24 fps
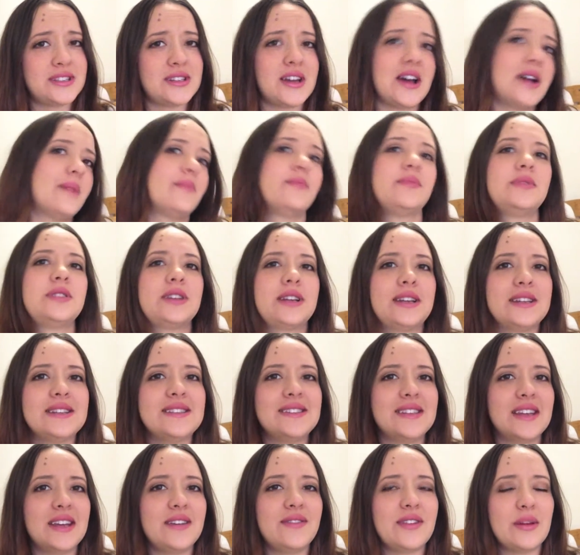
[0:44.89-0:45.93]
time to
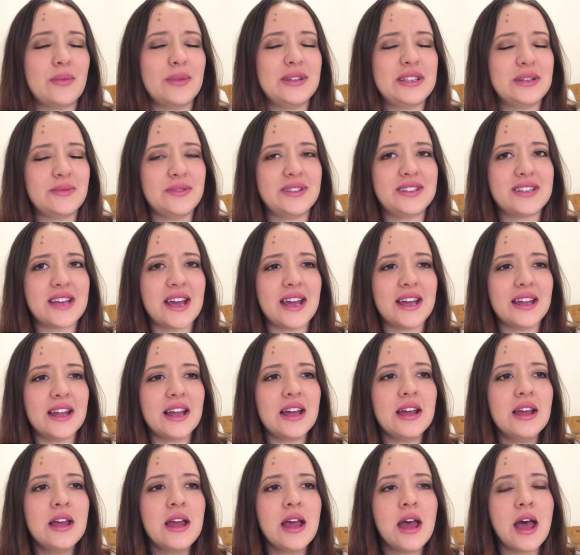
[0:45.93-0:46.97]
conceive than we did with
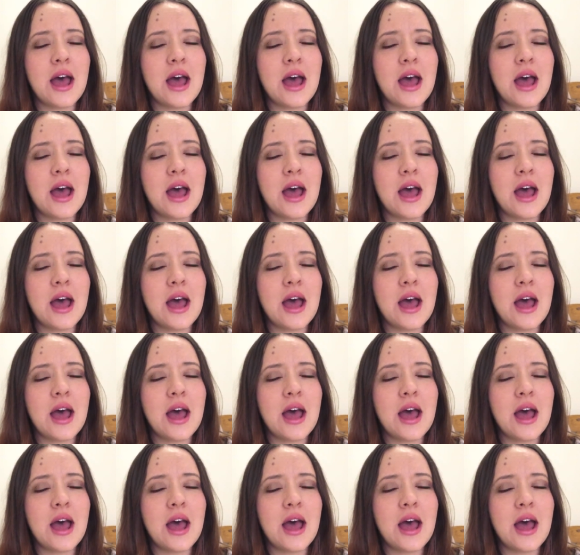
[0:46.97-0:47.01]
Taylor.